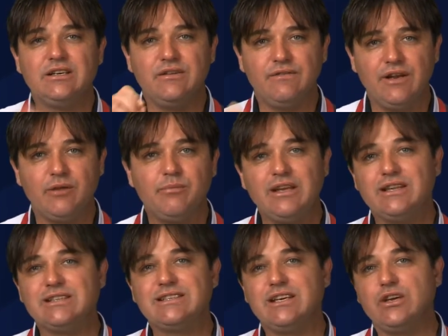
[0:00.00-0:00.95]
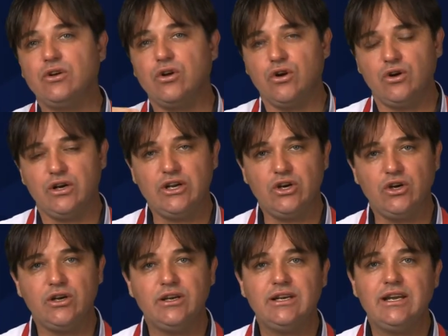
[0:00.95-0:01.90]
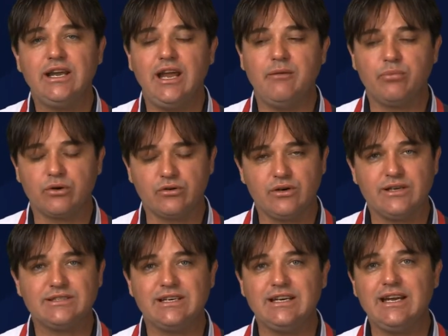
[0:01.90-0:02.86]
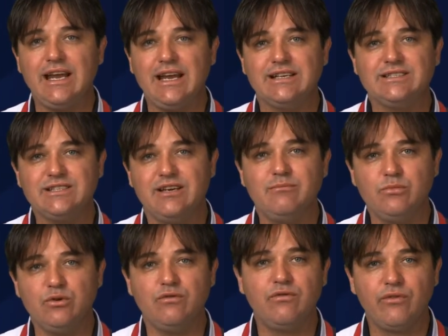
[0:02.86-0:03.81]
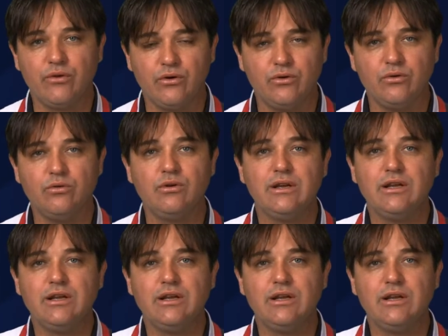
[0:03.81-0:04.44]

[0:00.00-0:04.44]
developing the skill early on and progressing as they move through